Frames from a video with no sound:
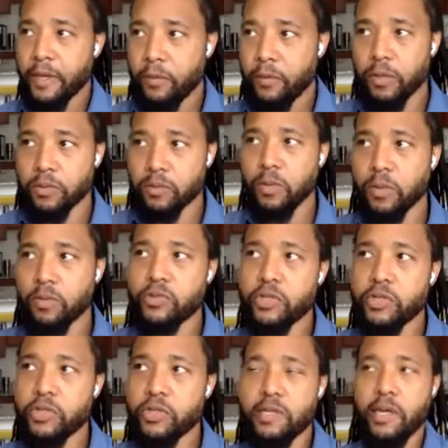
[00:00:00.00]
we'll, we'll
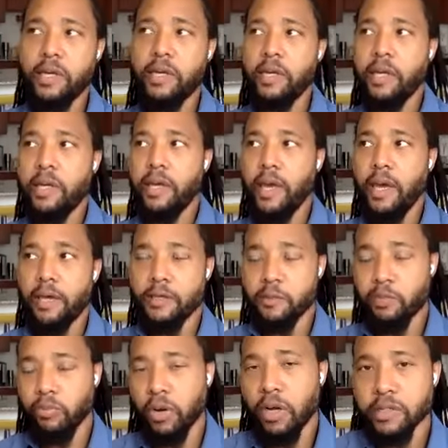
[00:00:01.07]
just say it has
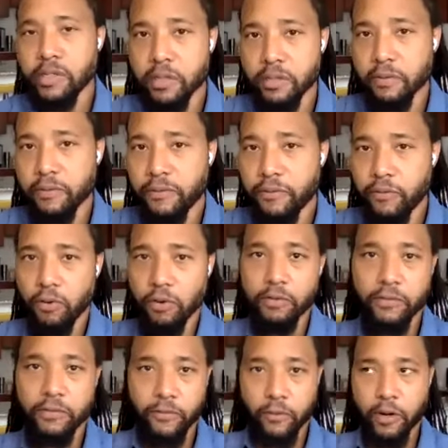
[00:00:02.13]
brought to the
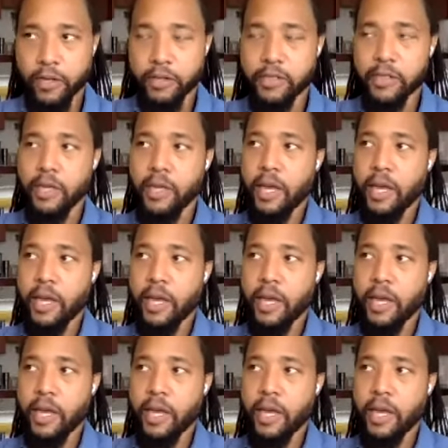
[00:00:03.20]
forefront